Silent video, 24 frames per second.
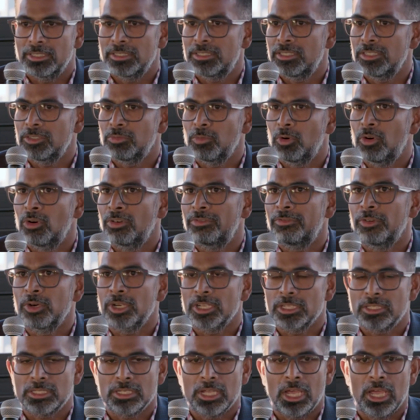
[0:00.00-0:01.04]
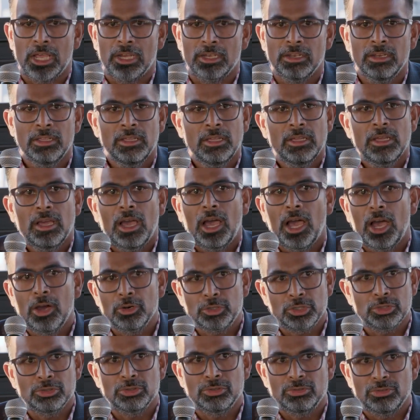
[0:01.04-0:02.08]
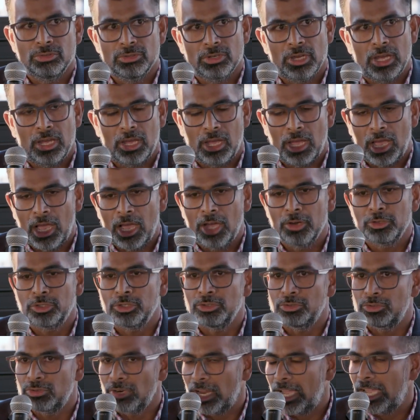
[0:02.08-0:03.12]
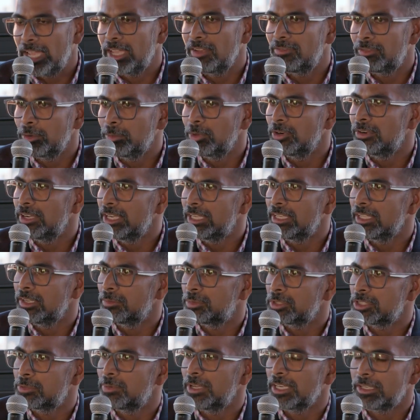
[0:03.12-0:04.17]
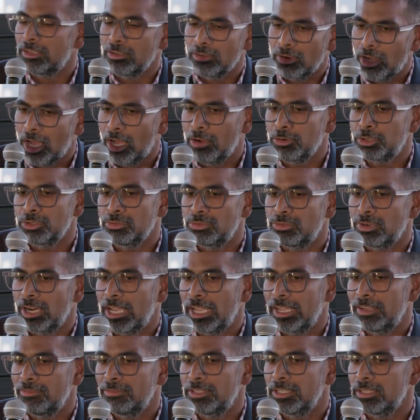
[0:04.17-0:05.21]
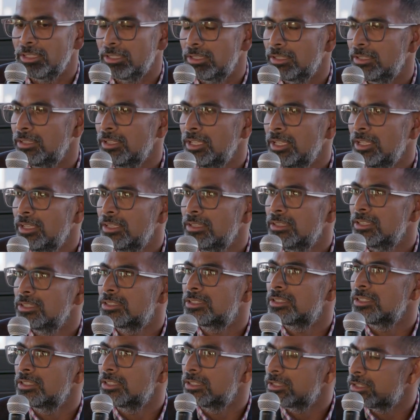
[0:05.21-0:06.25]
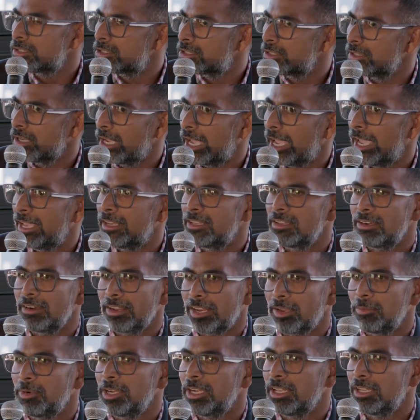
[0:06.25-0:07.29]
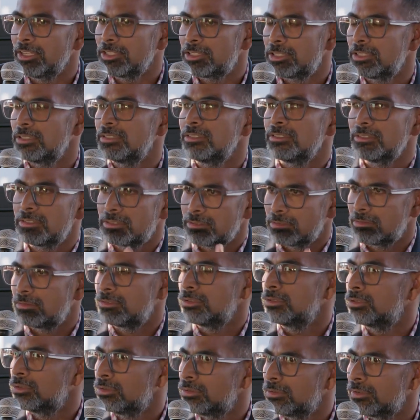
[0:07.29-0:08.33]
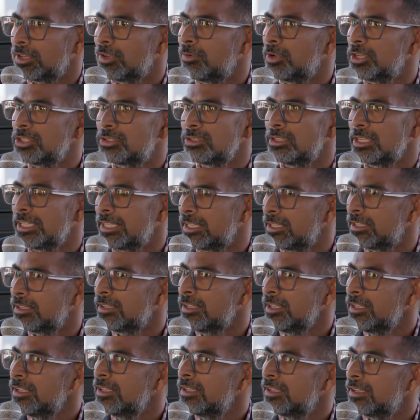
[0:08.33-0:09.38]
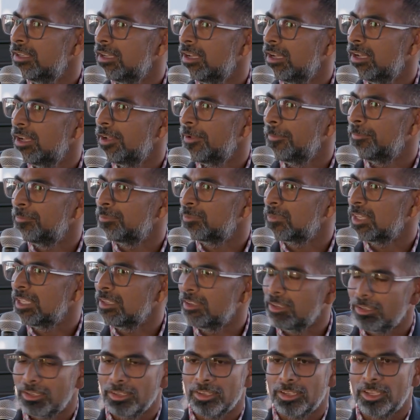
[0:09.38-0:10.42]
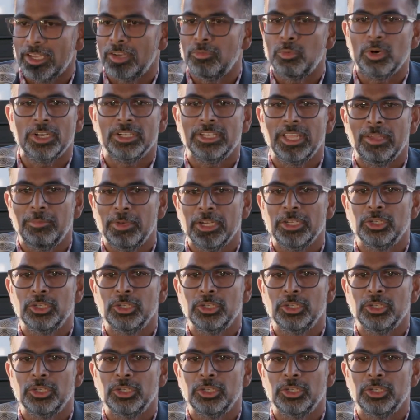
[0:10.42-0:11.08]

This is more focused on how to drive from a retail perspective, how to drive the search and the recommendations to eventually convert them